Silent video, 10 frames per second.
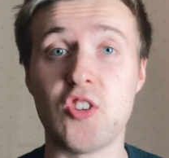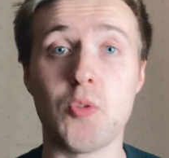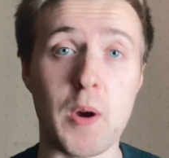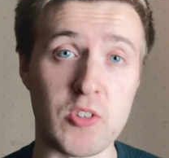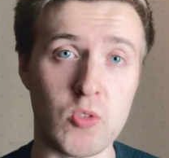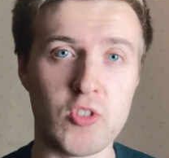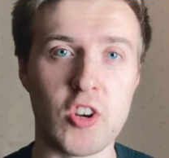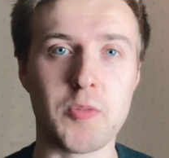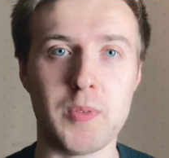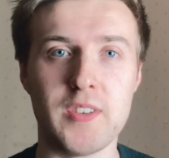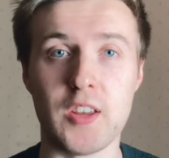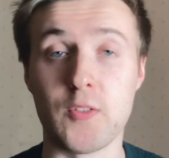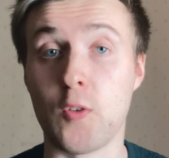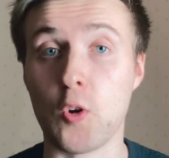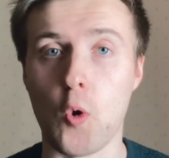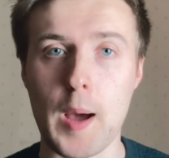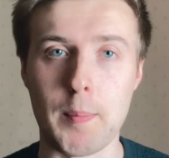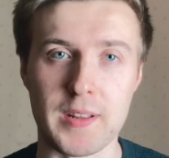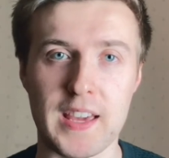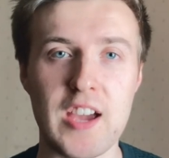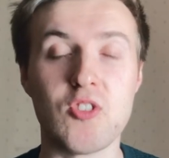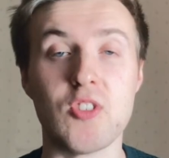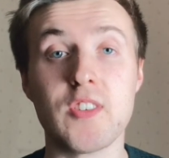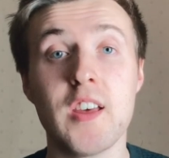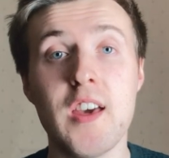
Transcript: situational judgment tests for law applications,